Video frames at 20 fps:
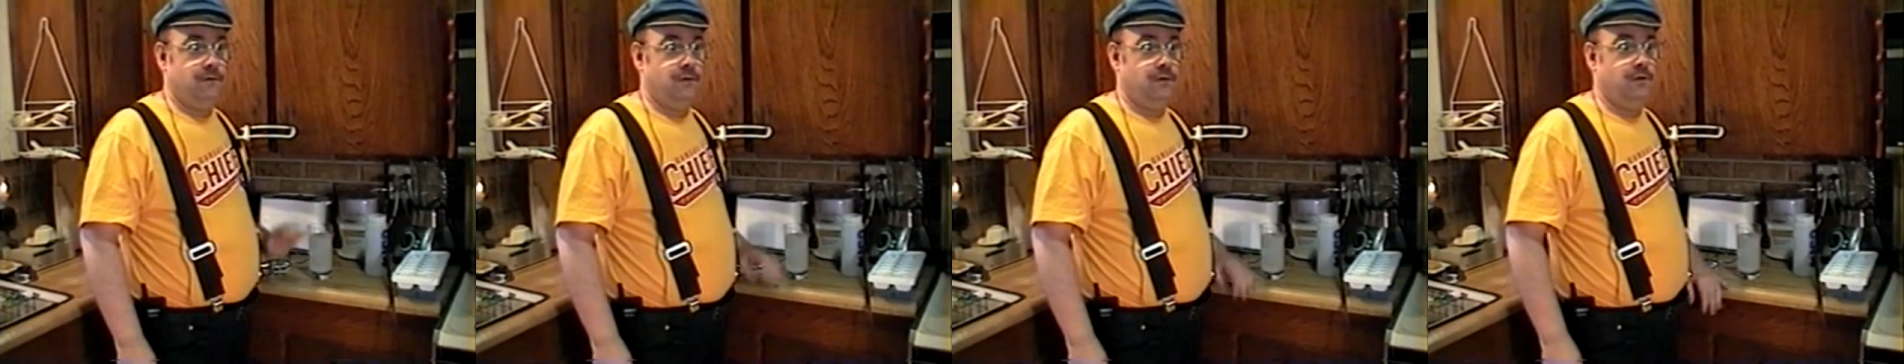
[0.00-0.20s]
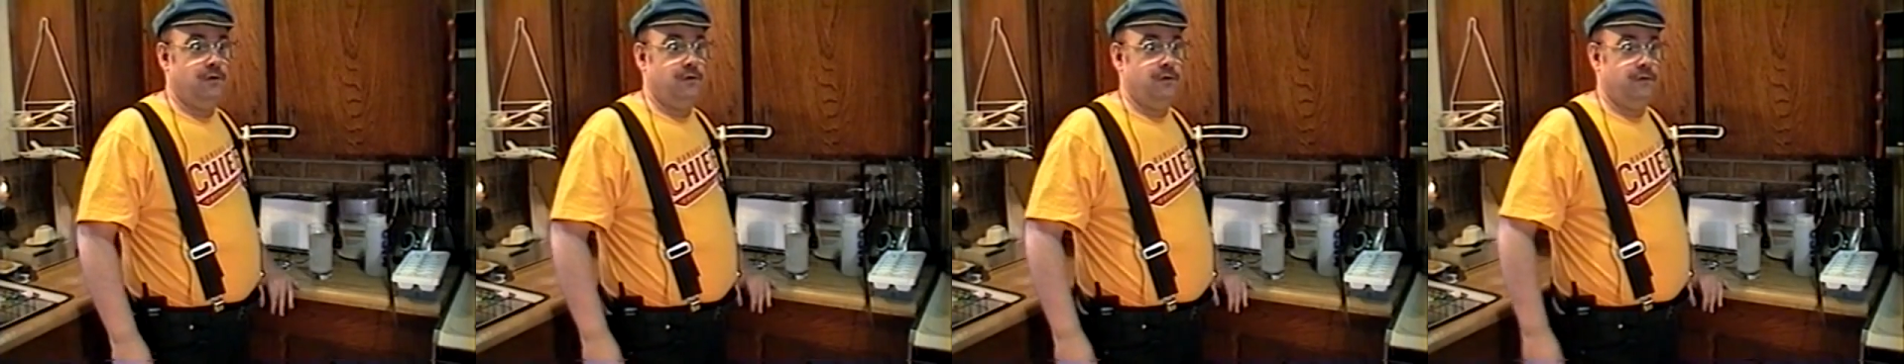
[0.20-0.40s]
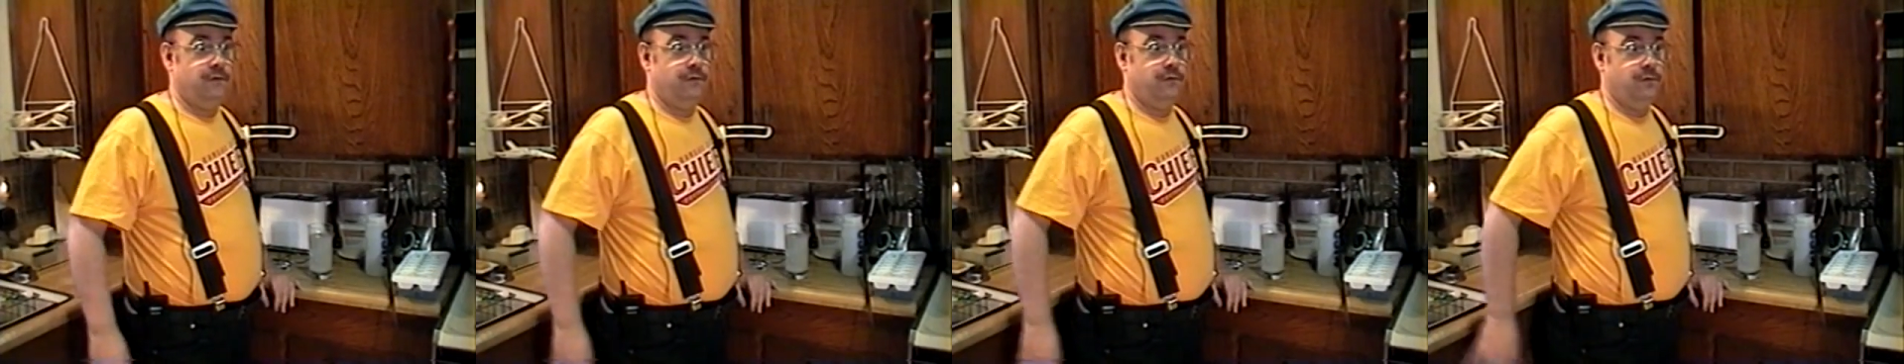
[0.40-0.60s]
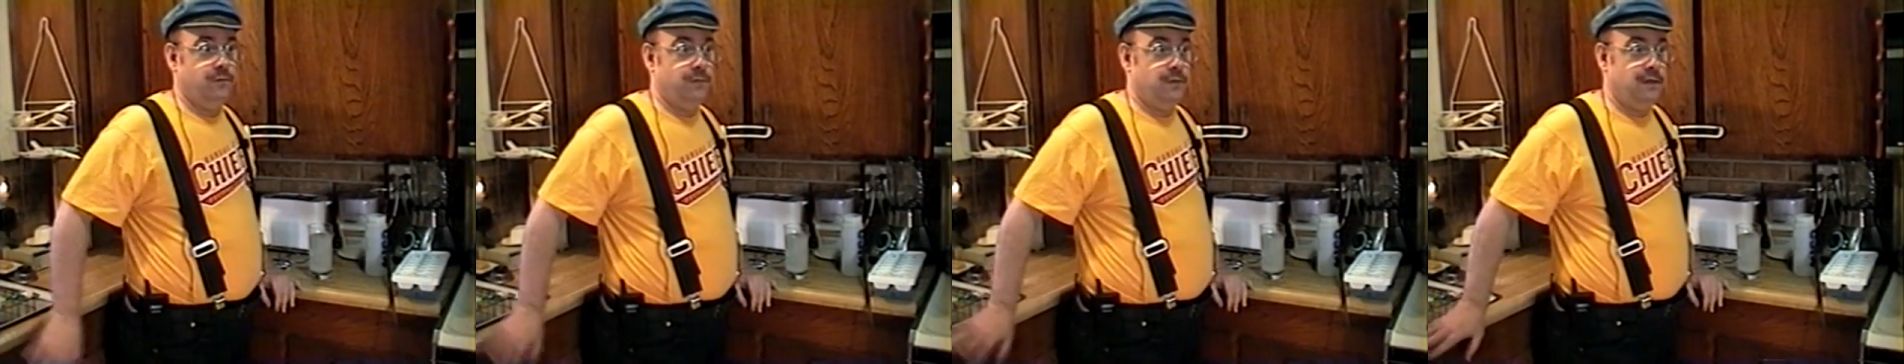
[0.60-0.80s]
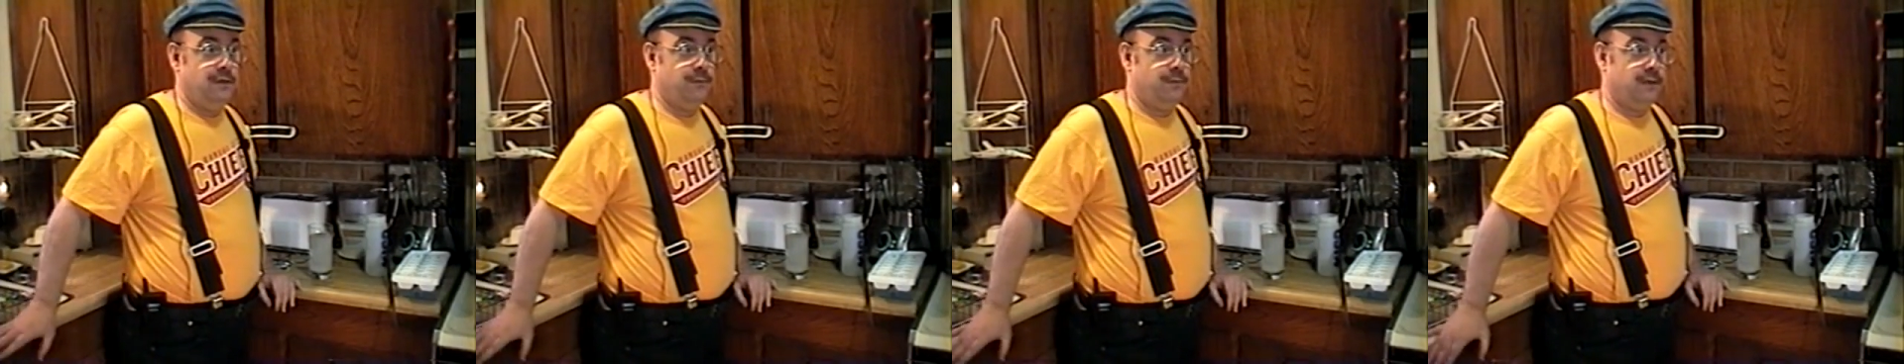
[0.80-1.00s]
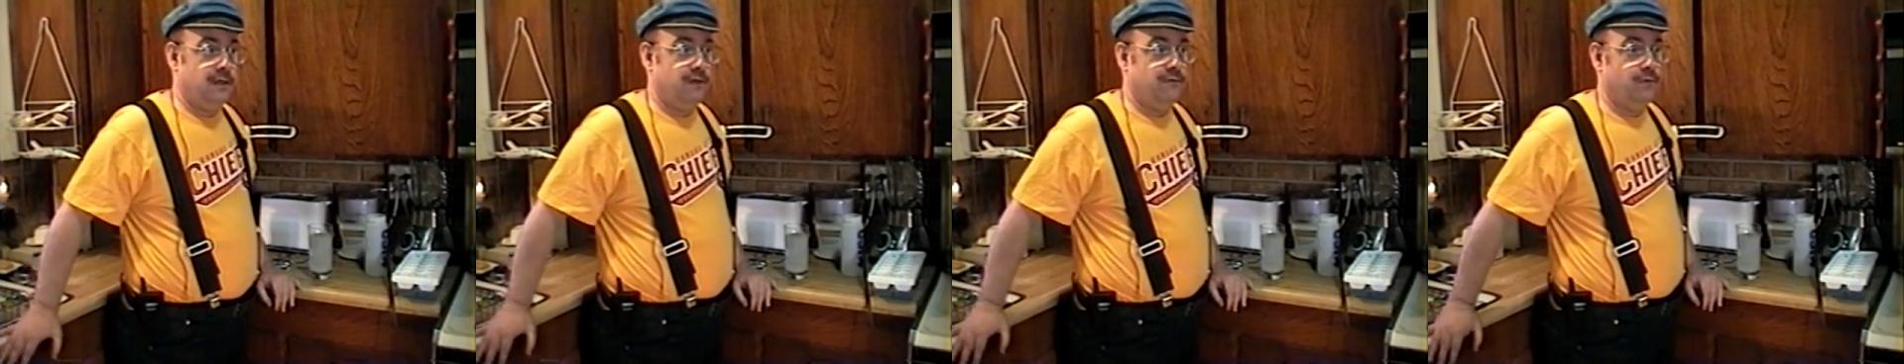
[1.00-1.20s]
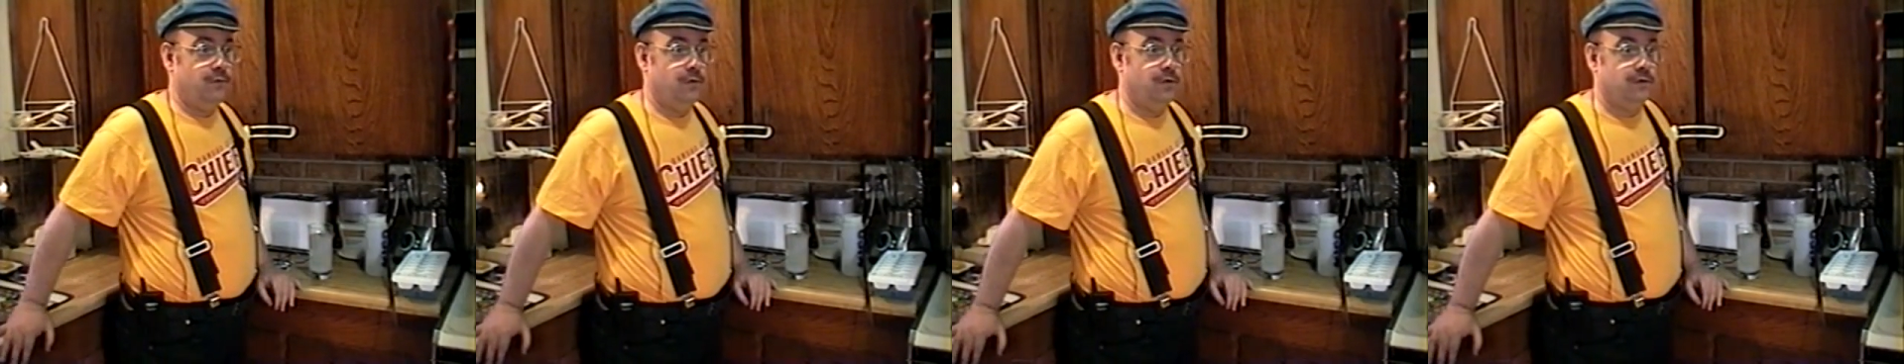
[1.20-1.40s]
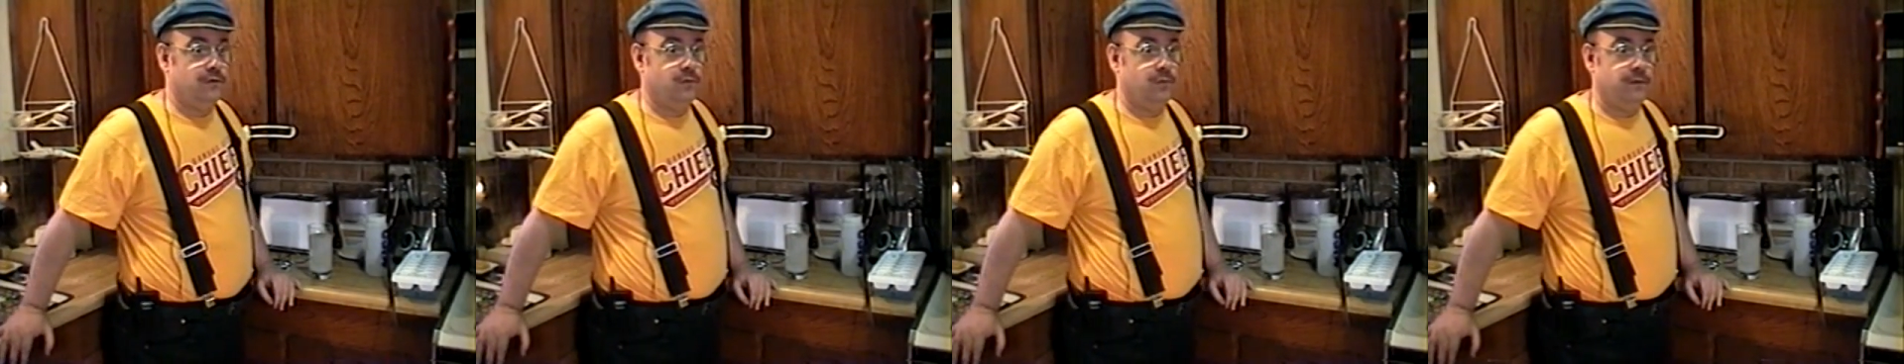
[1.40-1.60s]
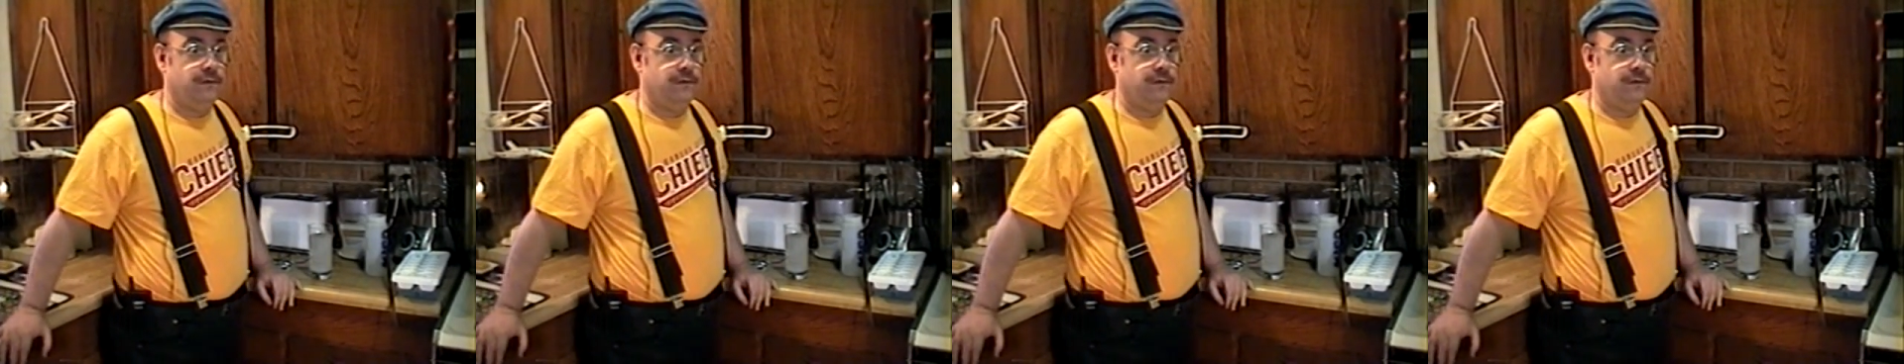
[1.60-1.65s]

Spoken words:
learned through people I've worked